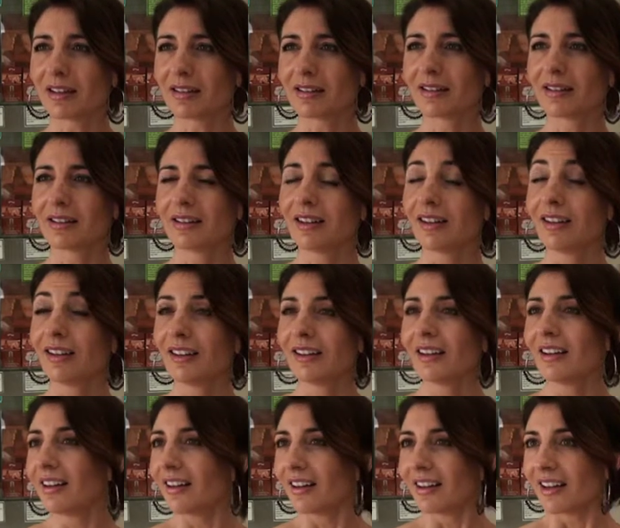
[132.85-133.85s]
it's
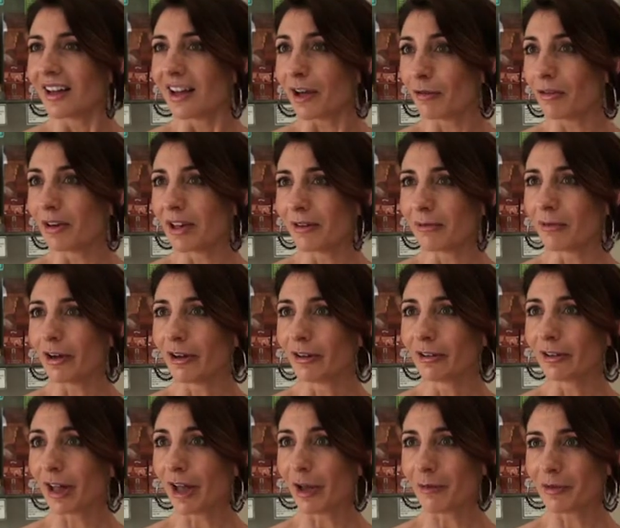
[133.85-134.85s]
a really
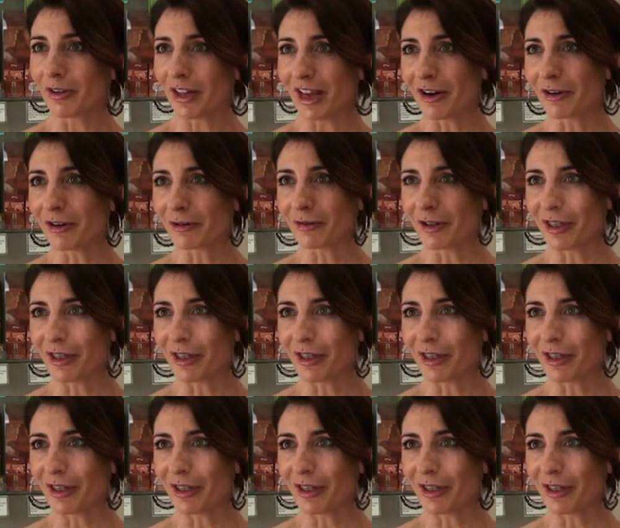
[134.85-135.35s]
well kept secret